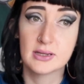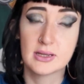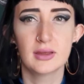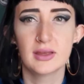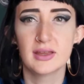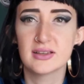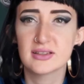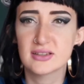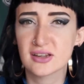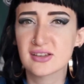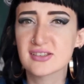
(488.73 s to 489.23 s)

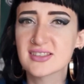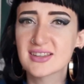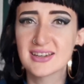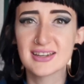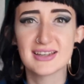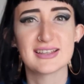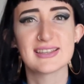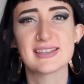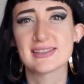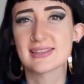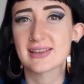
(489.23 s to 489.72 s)
It doesn't
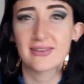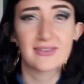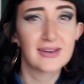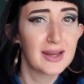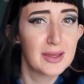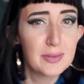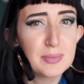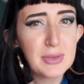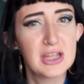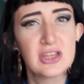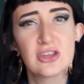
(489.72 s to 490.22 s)

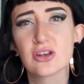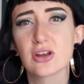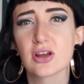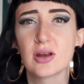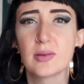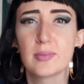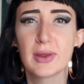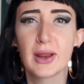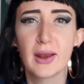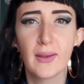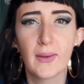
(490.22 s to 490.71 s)
necessarily mean you're
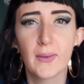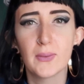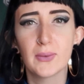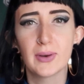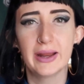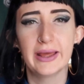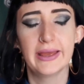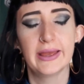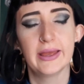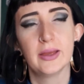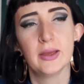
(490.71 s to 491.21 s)
going to be
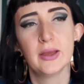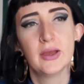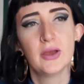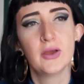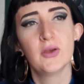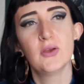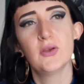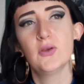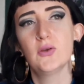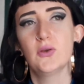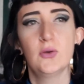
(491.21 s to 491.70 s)
lonely.
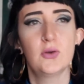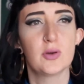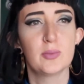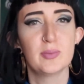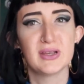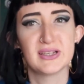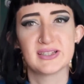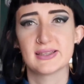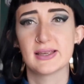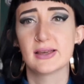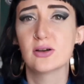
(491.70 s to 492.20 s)
You can
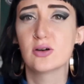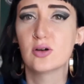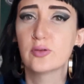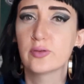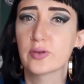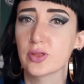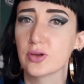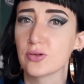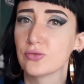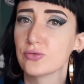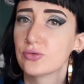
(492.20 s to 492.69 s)
be single
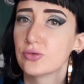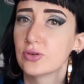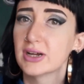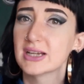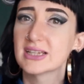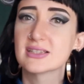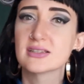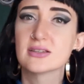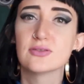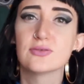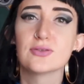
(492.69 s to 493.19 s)
for the
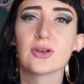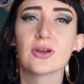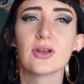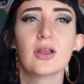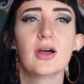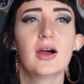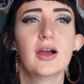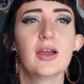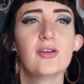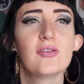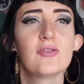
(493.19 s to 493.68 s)
rest of your
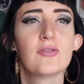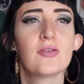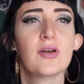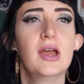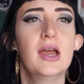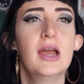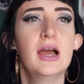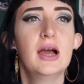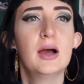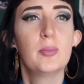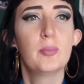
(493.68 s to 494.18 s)
life,
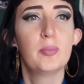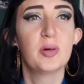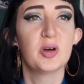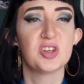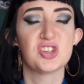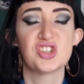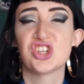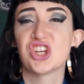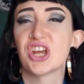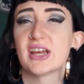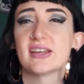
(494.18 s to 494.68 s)

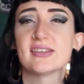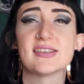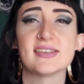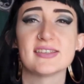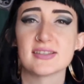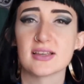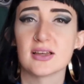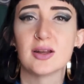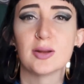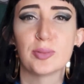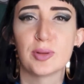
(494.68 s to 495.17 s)
but Jess
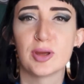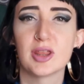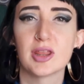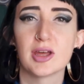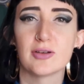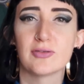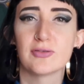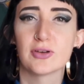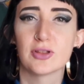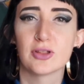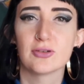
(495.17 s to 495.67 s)
is going to be
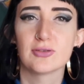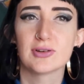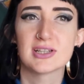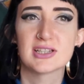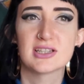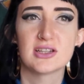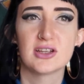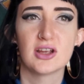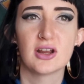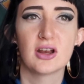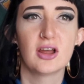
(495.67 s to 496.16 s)
there for the
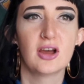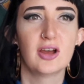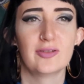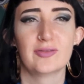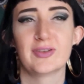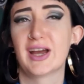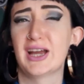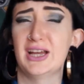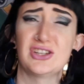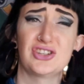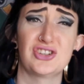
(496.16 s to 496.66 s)
rest of your life
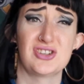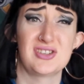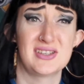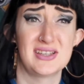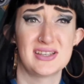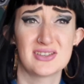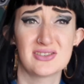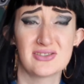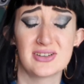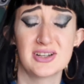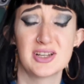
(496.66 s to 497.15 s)
as your
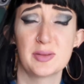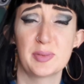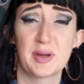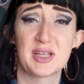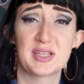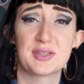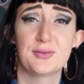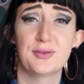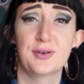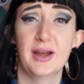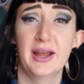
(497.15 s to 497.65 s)
sister and your
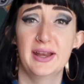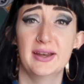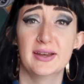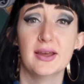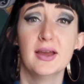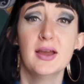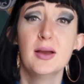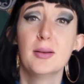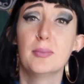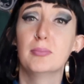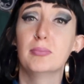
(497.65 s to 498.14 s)
best friend.
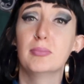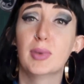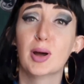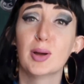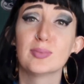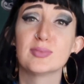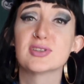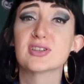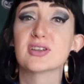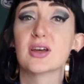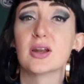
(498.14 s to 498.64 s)

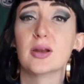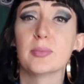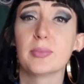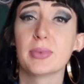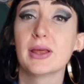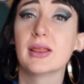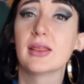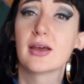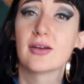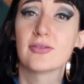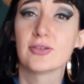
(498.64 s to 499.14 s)
Mum's going to
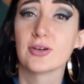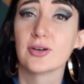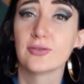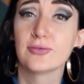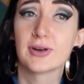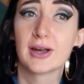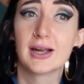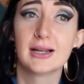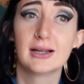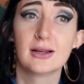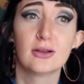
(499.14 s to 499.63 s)
be there for a
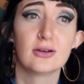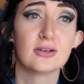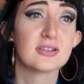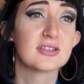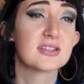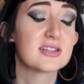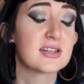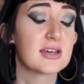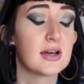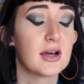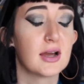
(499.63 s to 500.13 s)
very long
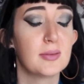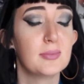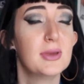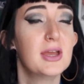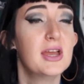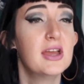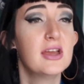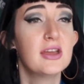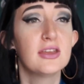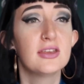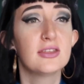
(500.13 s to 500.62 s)
time.
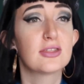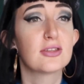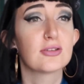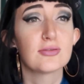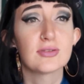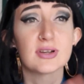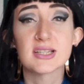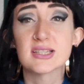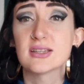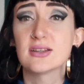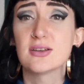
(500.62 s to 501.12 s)
The
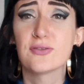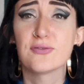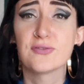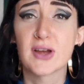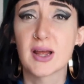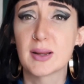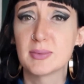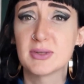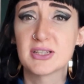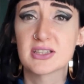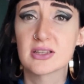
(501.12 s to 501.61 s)
rest of your
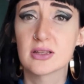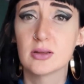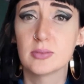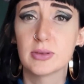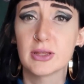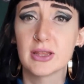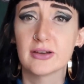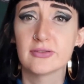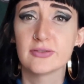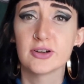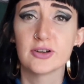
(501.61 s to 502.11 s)
family's going to
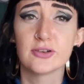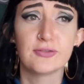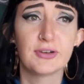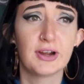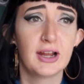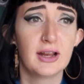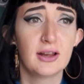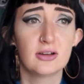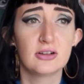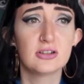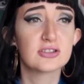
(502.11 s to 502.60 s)
be there for a
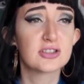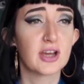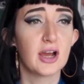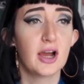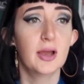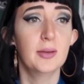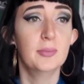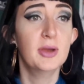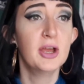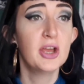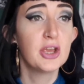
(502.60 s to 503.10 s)
very long
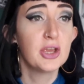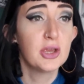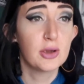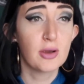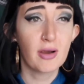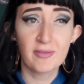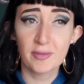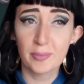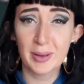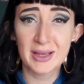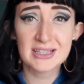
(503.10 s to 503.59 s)
time. You
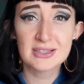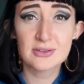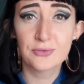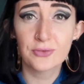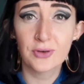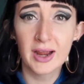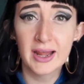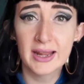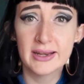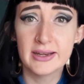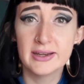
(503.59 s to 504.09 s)
have a best
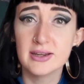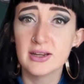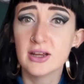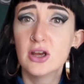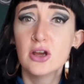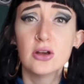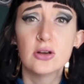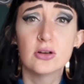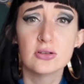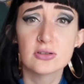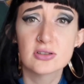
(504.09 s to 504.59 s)
friend
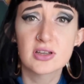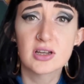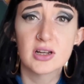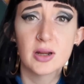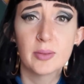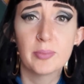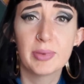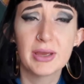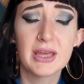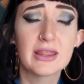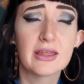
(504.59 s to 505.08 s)
who's going
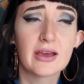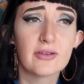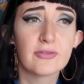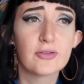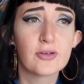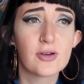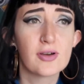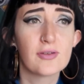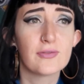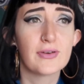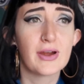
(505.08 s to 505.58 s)
to be there
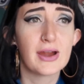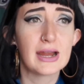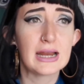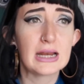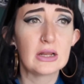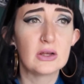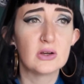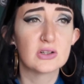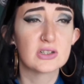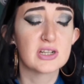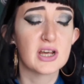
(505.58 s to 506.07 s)
for a very
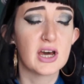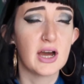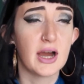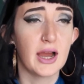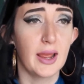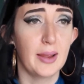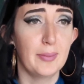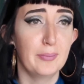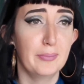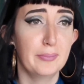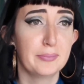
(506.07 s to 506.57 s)
long
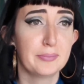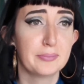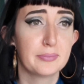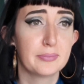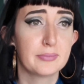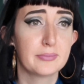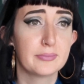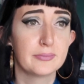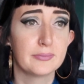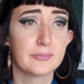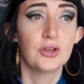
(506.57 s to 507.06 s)
time.
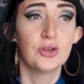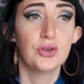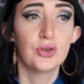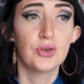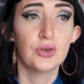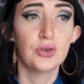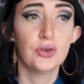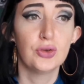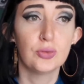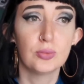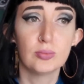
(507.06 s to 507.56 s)

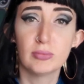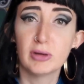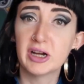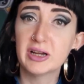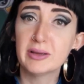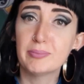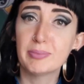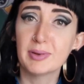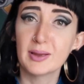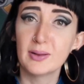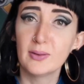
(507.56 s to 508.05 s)
You
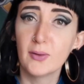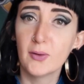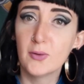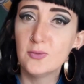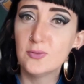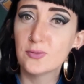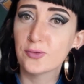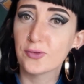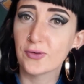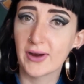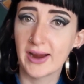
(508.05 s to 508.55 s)
might be
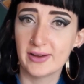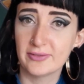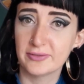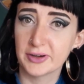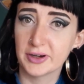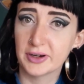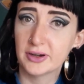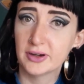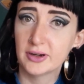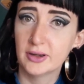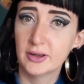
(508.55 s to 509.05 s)
alone
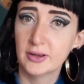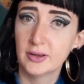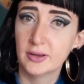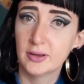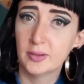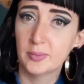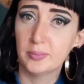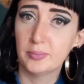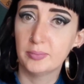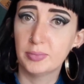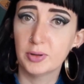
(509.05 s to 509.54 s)
forever,
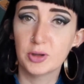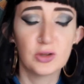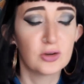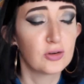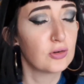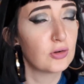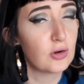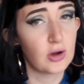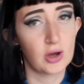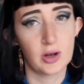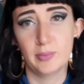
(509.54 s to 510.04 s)
but you're
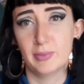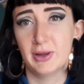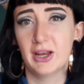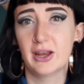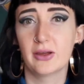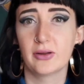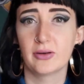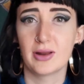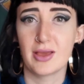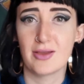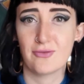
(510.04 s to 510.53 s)
not going to be
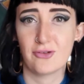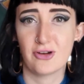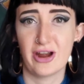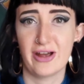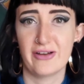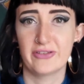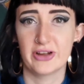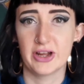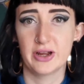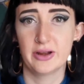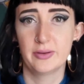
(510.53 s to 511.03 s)
lonely
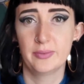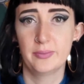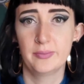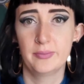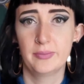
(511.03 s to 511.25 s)
forever.